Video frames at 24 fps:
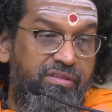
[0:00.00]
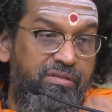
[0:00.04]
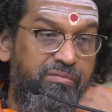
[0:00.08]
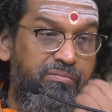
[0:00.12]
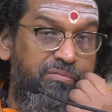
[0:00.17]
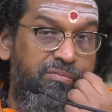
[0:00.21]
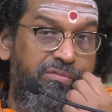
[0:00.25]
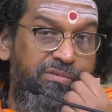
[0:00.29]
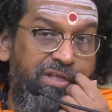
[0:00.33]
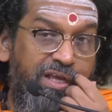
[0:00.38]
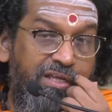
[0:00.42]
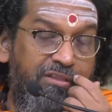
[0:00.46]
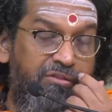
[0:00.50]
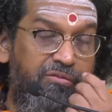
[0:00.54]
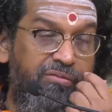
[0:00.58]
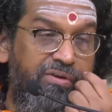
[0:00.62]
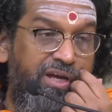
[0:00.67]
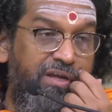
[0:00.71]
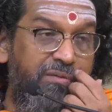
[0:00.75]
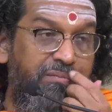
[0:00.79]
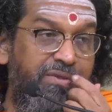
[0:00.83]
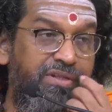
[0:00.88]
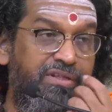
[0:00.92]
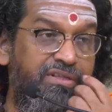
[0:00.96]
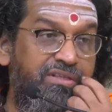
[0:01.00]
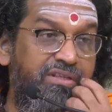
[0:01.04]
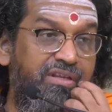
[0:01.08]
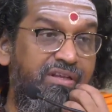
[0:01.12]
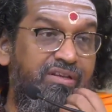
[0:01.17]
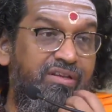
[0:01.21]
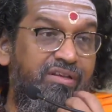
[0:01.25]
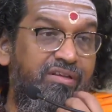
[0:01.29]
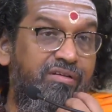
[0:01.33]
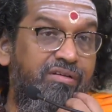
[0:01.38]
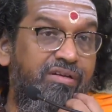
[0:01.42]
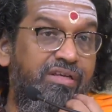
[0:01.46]
Sattukai means
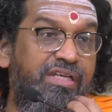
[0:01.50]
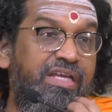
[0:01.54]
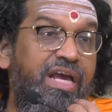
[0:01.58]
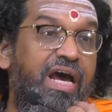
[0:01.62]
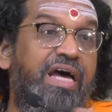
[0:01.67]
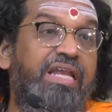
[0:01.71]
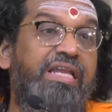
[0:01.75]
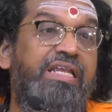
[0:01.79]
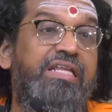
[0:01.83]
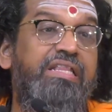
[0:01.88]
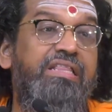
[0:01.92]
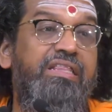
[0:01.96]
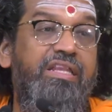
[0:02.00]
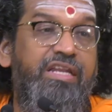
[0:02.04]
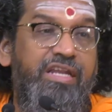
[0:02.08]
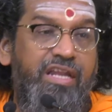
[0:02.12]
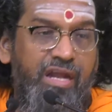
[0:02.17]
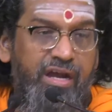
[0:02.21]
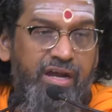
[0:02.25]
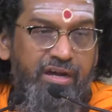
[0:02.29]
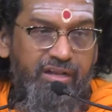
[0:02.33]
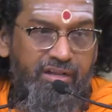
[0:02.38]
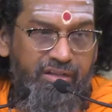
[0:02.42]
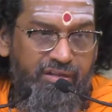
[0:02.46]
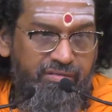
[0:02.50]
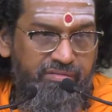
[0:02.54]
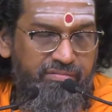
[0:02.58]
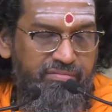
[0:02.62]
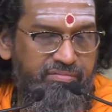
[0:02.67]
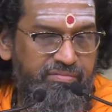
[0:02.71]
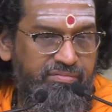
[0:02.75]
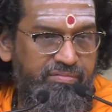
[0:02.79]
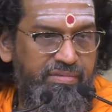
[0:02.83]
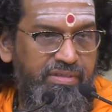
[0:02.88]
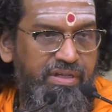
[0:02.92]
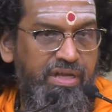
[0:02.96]
Jnanindriyani.
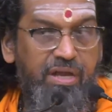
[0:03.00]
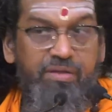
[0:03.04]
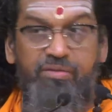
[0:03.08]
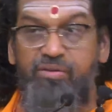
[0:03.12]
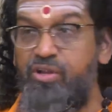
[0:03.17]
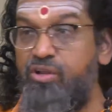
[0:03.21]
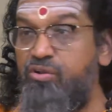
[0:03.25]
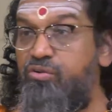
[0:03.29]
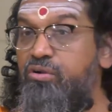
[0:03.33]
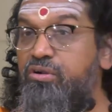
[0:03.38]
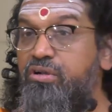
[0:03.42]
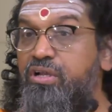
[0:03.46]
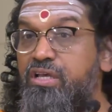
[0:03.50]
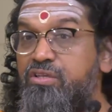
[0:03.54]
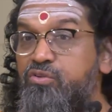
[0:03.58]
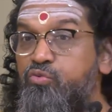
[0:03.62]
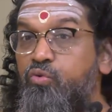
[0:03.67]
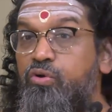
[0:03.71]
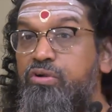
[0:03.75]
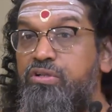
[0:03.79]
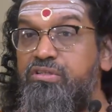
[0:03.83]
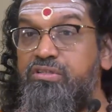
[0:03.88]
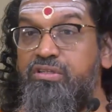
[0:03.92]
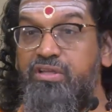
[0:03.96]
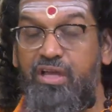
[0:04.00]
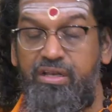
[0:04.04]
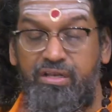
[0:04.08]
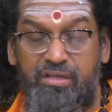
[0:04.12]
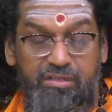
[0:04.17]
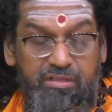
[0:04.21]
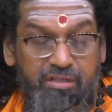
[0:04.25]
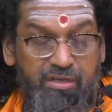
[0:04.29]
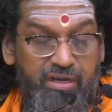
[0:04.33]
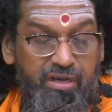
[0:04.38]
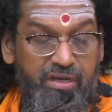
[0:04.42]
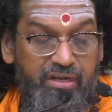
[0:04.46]
I need not ask what is
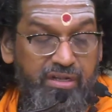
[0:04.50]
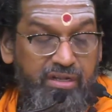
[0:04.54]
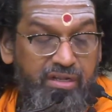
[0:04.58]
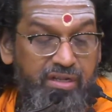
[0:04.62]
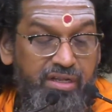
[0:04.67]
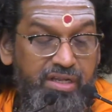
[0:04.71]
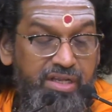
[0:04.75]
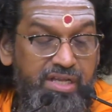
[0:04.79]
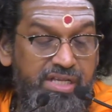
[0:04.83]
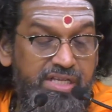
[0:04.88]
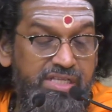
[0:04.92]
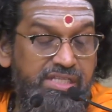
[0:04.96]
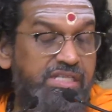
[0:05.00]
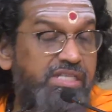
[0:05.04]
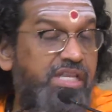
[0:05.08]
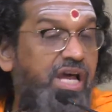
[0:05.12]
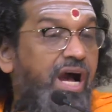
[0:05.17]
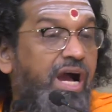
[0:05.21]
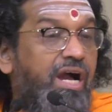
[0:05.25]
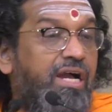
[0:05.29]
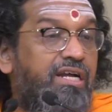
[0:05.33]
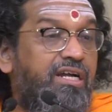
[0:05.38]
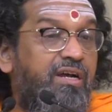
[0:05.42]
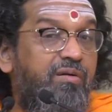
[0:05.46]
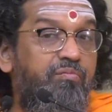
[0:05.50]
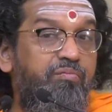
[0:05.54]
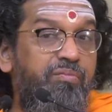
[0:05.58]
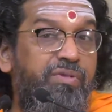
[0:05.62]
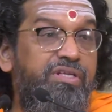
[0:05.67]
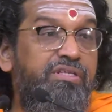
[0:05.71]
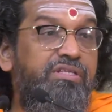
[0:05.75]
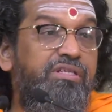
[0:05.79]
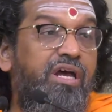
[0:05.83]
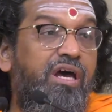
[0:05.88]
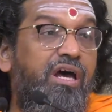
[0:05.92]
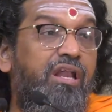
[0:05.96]
Jnanindriyani. Sakam
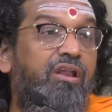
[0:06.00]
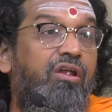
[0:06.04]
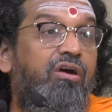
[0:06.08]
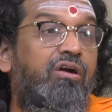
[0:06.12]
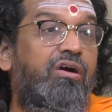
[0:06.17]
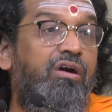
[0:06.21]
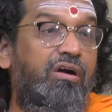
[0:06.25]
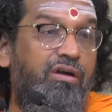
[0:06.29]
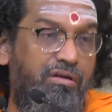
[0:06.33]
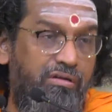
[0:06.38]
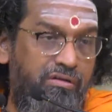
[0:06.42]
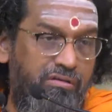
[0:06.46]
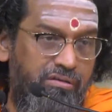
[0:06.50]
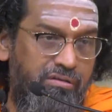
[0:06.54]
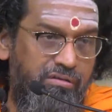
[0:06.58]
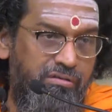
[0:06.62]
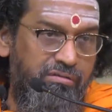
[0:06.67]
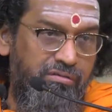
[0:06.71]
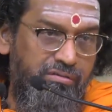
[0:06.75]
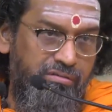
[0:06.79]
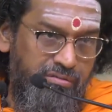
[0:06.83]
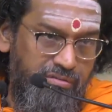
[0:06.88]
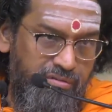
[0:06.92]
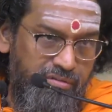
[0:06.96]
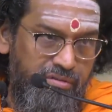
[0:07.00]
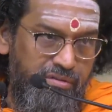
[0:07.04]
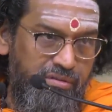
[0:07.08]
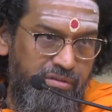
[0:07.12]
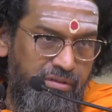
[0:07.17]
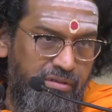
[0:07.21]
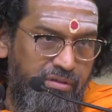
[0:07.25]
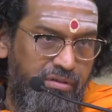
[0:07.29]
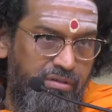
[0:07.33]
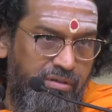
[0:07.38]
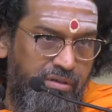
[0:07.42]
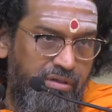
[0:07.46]
means along.
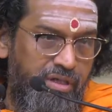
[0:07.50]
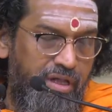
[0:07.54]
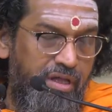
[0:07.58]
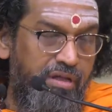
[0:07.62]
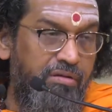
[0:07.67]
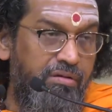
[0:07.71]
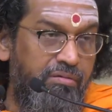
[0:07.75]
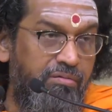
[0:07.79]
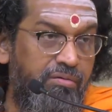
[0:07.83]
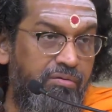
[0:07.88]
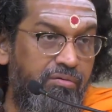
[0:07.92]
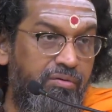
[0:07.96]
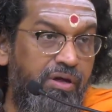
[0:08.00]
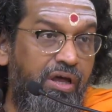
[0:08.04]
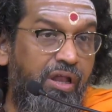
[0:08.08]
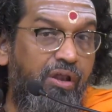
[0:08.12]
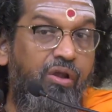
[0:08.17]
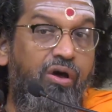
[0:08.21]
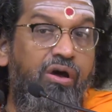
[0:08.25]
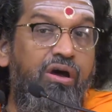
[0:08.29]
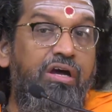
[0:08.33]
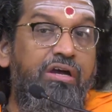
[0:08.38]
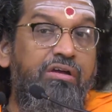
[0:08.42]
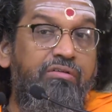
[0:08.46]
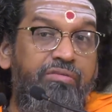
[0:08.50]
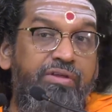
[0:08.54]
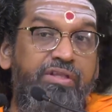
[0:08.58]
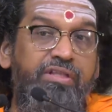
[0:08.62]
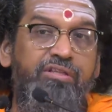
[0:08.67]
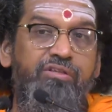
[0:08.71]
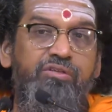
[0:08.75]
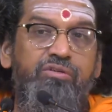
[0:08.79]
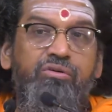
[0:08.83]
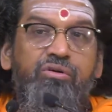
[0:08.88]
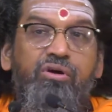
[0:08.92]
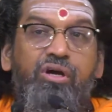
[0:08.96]
Along with
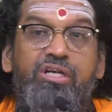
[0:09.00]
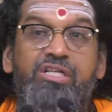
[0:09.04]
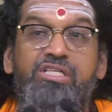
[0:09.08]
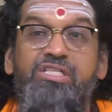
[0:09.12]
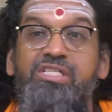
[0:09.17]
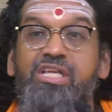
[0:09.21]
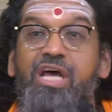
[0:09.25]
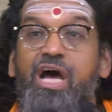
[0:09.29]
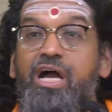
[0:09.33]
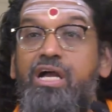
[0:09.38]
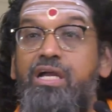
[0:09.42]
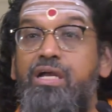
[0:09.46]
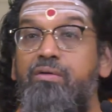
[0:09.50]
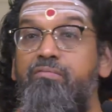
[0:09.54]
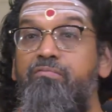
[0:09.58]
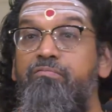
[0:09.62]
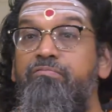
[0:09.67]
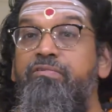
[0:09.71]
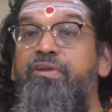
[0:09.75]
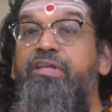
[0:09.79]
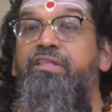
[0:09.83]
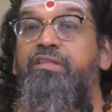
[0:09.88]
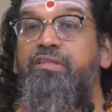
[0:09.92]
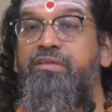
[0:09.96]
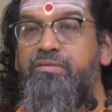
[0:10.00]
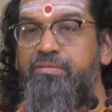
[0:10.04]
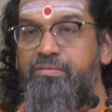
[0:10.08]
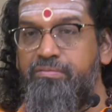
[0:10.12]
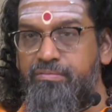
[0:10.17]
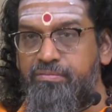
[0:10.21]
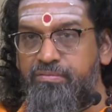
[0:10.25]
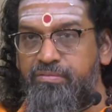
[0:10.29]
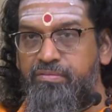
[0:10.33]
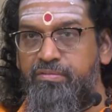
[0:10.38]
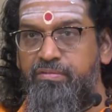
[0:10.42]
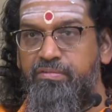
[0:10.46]
is called Sakam with.
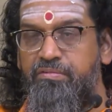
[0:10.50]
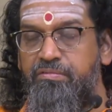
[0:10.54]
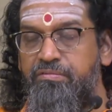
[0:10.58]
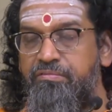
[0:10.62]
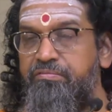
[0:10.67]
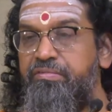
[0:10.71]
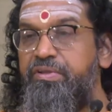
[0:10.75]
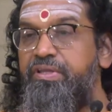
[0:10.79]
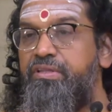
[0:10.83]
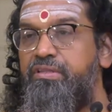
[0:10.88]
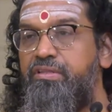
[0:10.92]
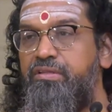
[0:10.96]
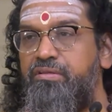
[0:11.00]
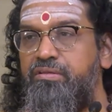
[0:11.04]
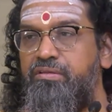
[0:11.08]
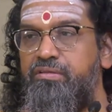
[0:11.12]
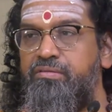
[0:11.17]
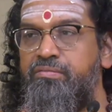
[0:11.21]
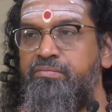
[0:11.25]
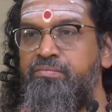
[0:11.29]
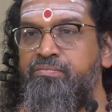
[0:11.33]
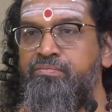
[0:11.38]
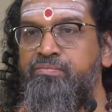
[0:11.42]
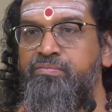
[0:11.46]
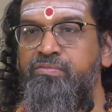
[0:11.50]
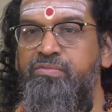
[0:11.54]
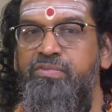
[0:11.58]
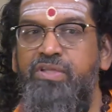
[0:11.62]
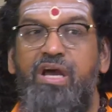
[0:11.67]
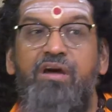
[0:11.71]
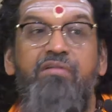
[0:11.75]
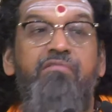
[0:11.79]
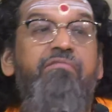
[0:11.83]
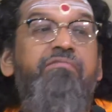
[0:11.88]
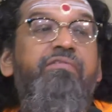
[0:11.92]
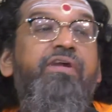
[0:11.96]

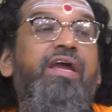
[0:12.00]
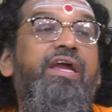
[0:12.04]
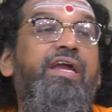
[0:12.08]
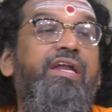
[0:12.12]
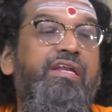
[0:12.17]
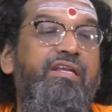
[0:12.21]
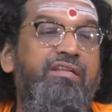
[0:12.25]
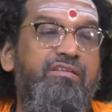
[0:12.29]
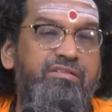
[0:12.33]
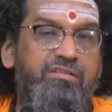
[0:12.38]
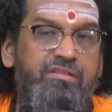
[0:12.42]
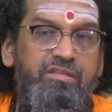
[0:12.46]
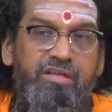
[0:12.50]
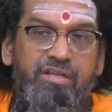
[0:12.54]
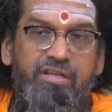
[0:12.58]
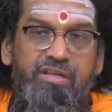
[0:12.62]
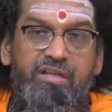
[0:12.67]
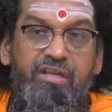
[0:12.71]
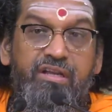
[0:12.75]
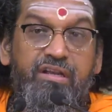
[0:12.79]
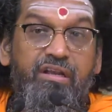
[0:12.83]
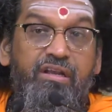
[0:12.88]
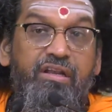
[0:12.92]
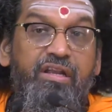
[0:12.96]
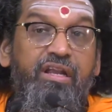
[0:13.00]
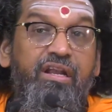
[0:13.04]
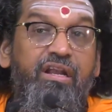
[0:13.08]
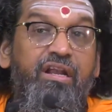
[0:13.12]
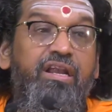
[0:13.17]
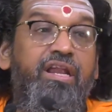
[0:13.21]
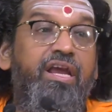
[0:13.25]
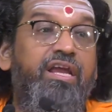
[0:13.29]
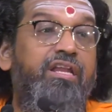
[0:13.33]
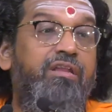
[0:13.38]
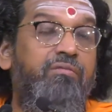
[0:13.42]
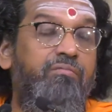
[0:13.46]
Avyaya it is there,
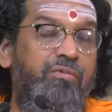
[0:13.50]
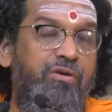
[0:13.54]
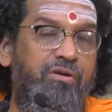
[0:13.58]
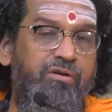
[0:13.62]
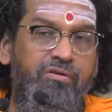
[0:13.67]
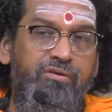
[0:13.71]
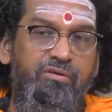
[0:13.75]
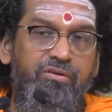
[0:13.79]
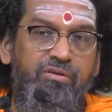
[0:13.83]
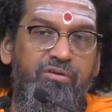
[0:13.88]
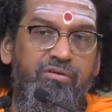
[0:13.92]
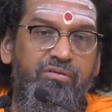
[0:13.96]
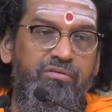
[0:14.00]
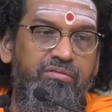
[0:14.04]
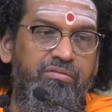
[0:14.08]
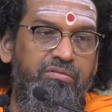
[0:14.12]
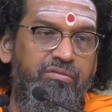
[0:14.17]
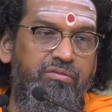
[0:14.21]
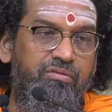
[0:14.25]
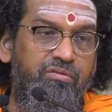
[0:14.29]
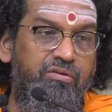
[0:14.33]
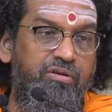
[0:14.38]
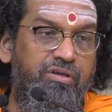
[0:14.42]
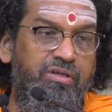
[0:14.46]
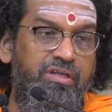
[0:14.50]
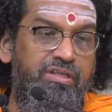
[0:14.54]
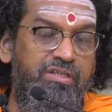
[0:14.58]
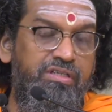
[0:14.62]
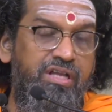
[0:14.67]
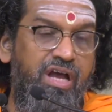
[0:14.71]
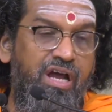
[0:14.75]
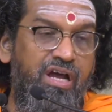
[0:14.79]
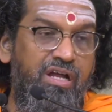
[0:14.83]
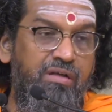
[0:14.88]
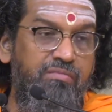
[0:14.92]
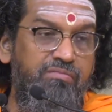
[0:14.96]
indeclinable. Don't say
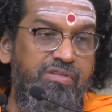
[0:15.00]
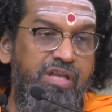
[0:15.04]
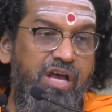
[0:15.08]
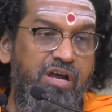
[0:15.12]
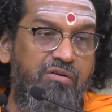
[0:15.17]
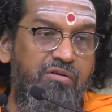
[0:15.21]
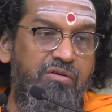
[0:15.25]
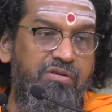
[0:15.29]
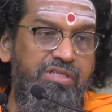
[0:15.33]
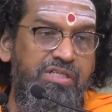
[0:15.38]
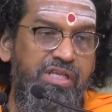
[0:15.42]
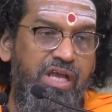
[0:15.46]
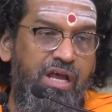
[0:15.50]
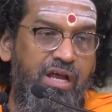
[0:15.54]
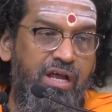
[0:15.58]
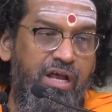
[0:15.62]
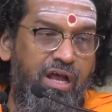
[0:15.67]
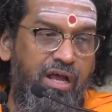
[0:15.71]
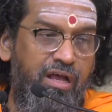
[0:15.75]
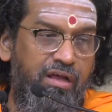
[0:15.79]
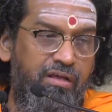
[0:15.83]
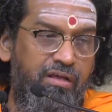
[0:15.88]
Sakam, Sako, Saka.